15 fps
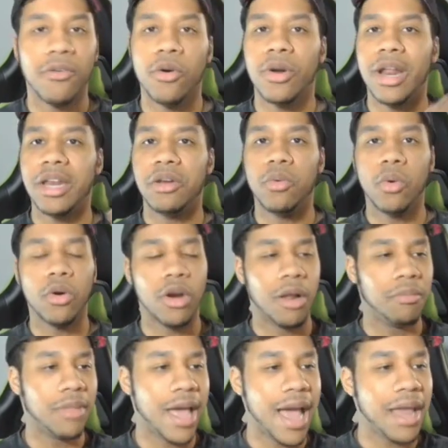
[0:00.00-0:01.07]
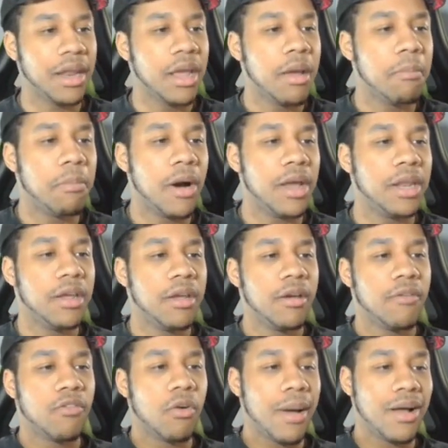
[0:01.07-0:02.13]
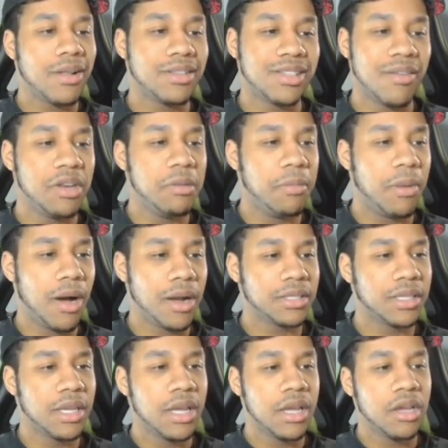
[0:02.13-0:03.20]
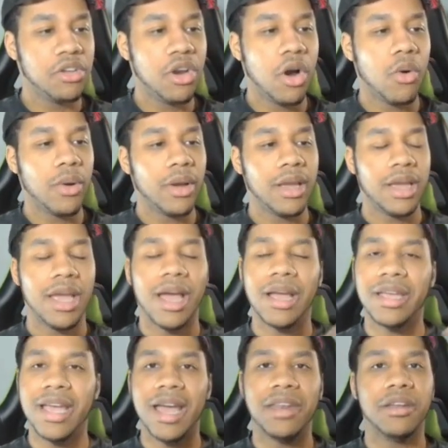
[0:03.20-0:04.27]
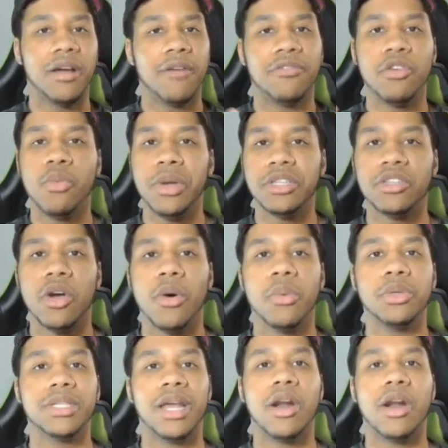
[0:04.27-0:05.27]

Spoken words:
heard any word on that. But for about $70, again, a few weeks ago it was at